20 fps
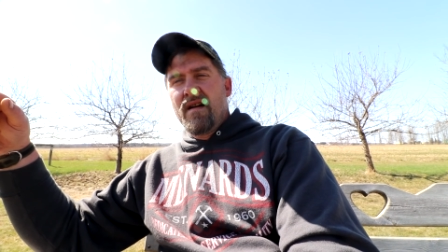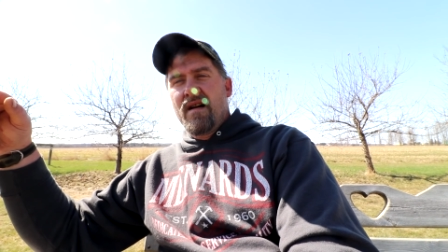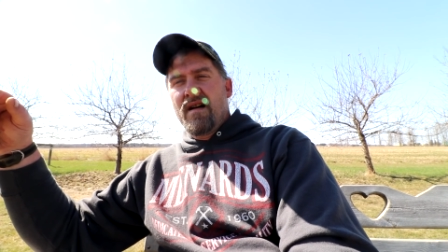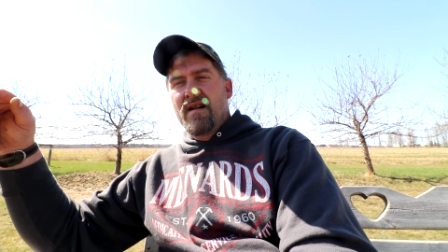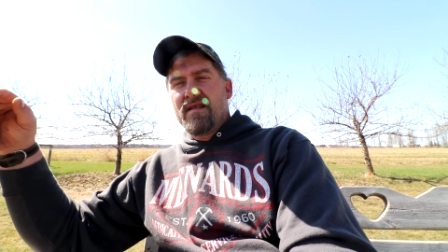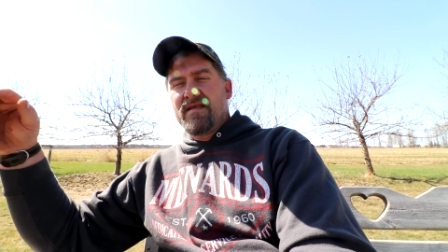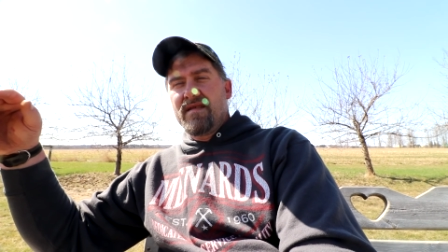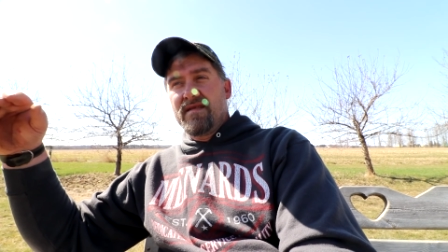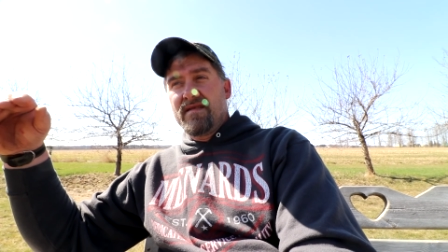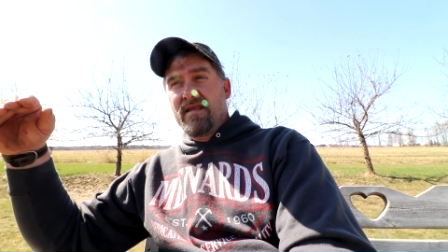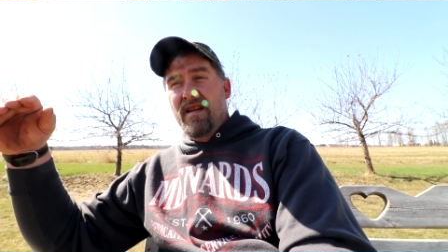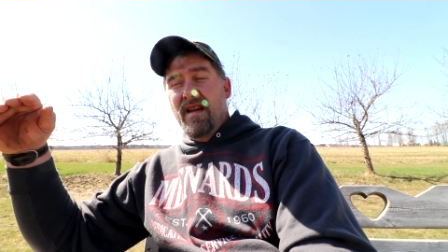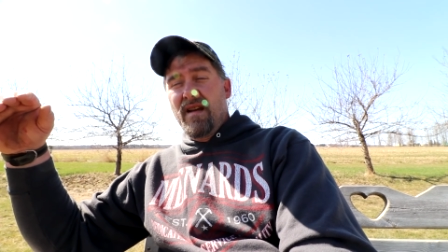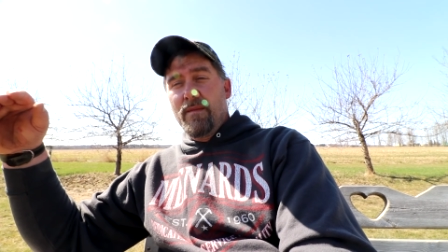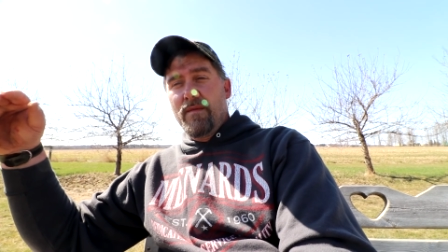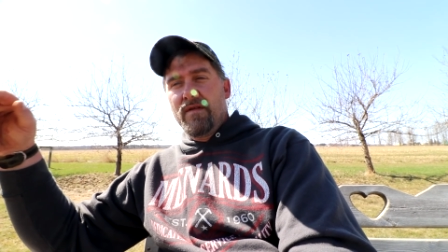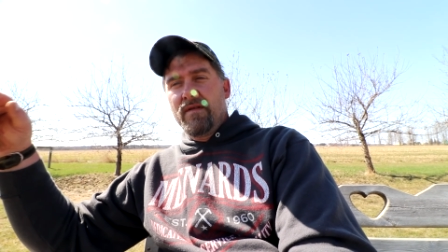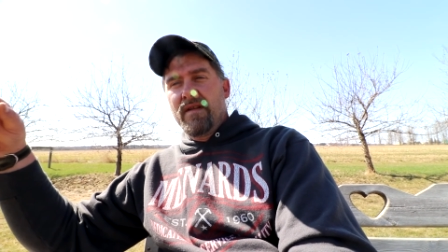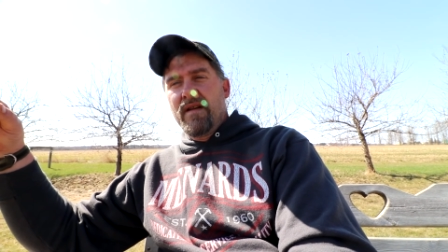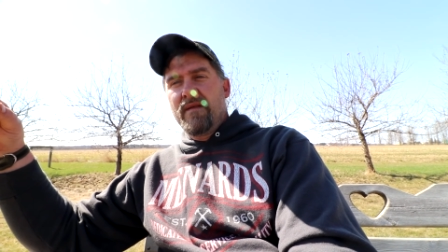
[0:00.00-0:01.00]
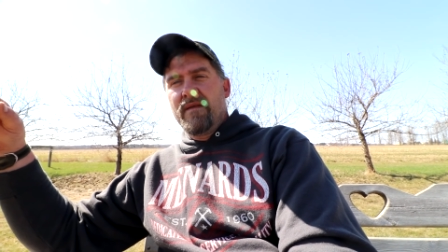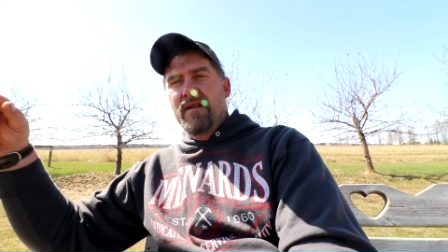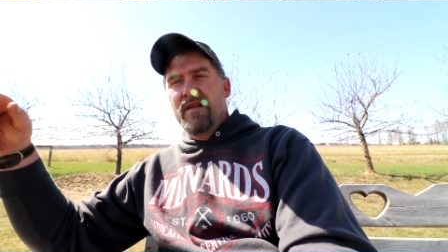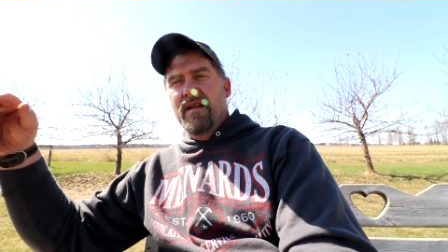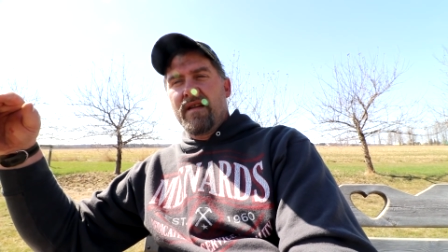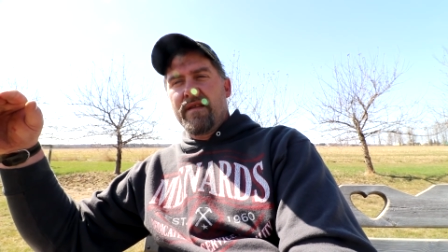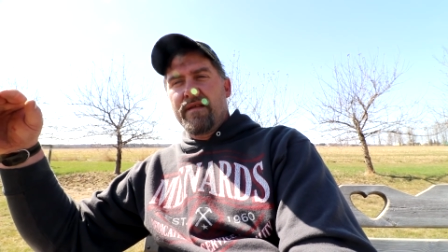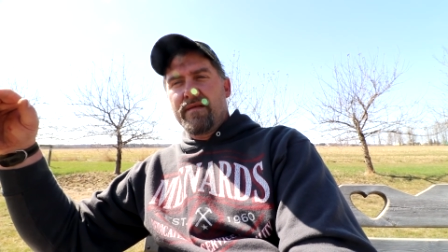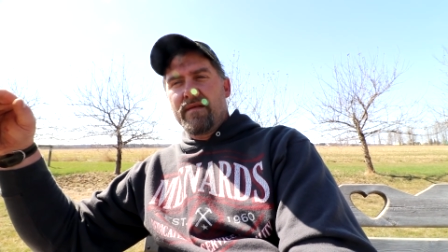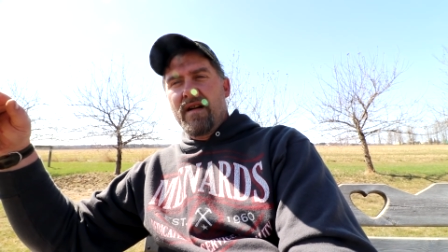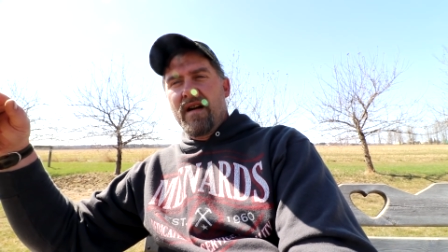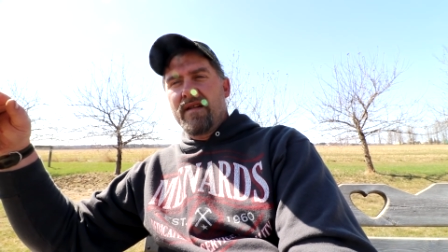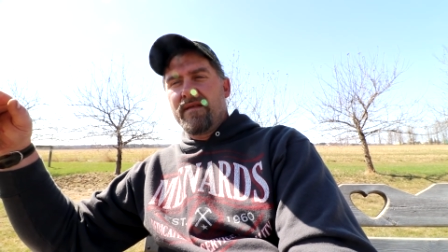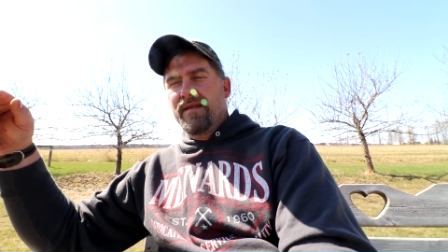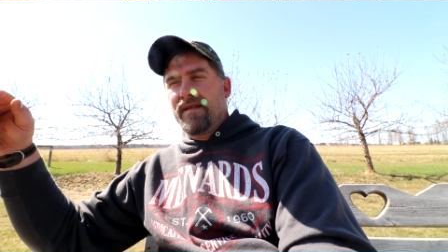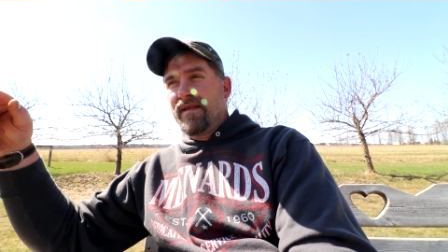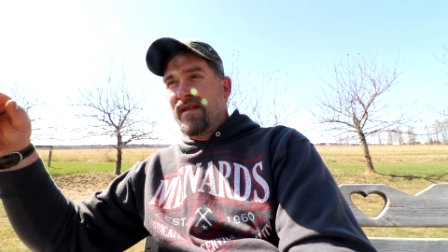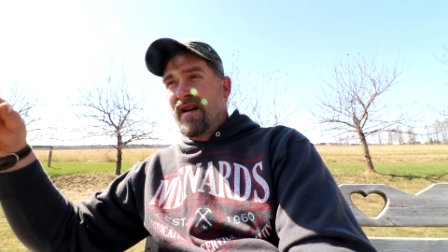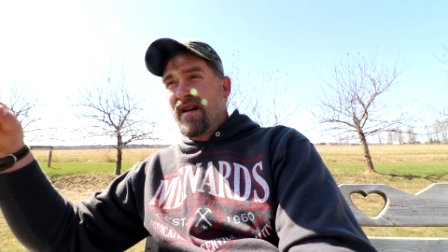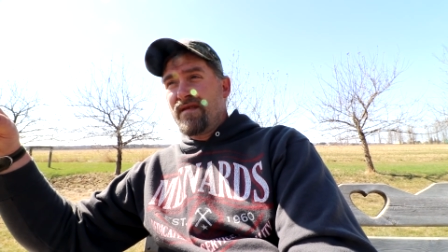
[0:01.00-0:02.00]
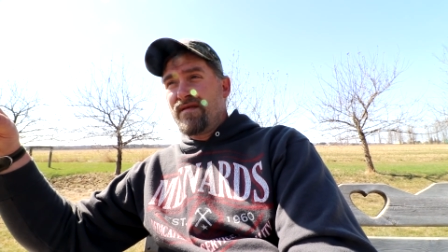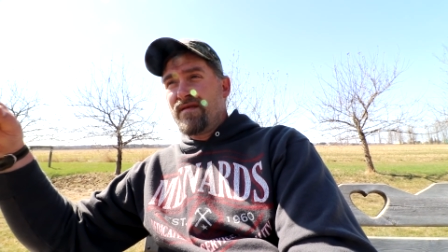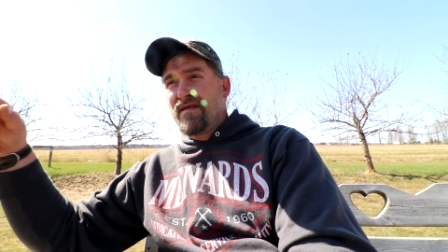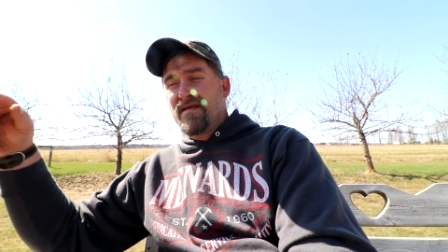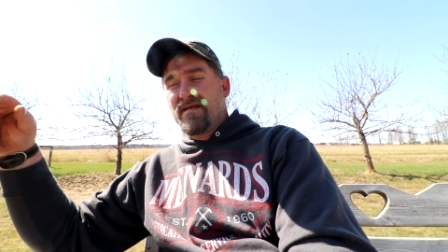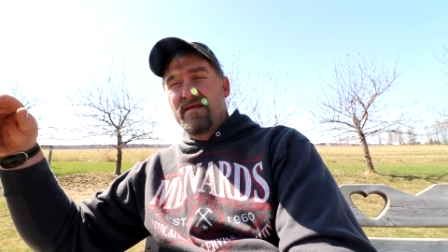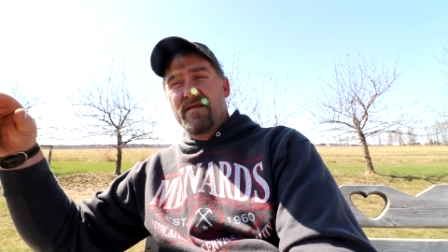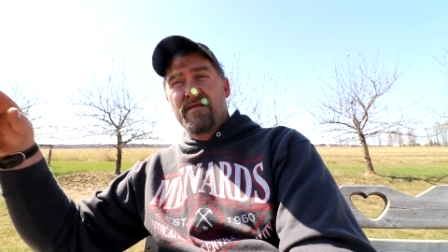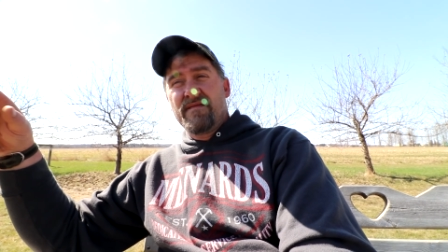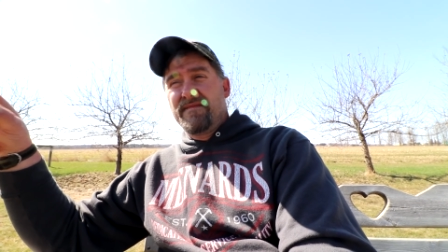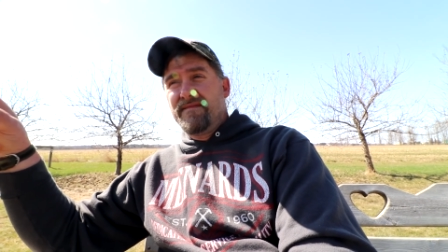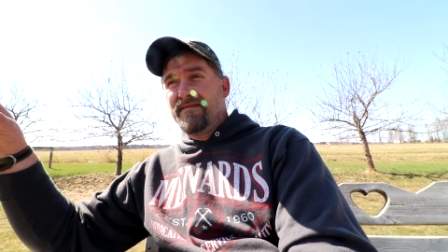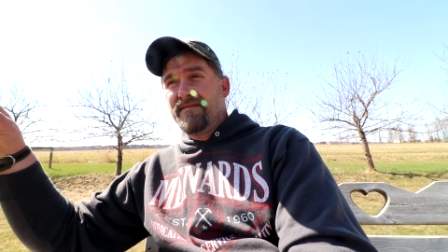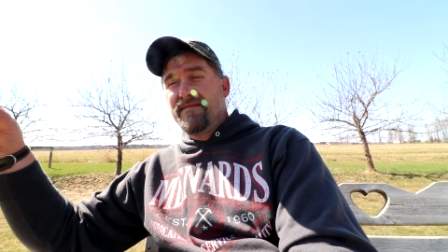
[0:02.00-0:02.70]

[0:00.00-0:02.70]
a sustainable living and thriving, not just